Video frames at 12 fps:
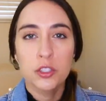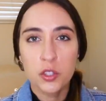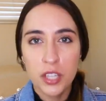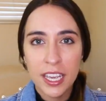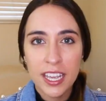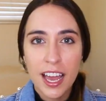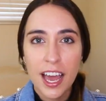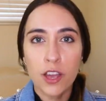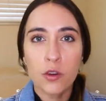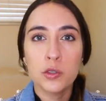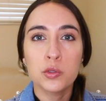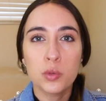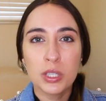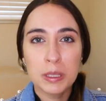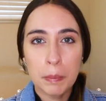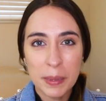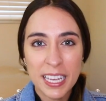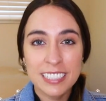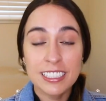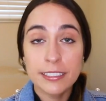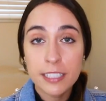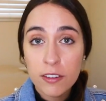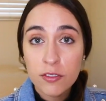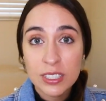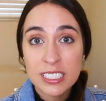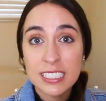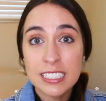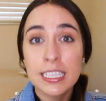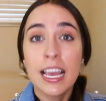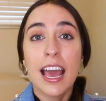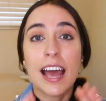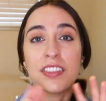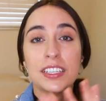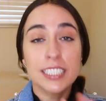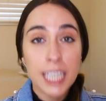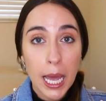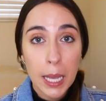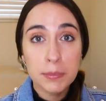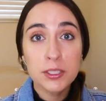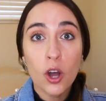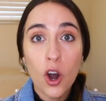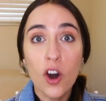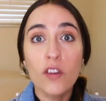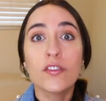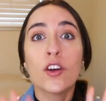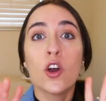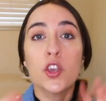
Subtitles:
Today, I'm going to explain the difference and the types of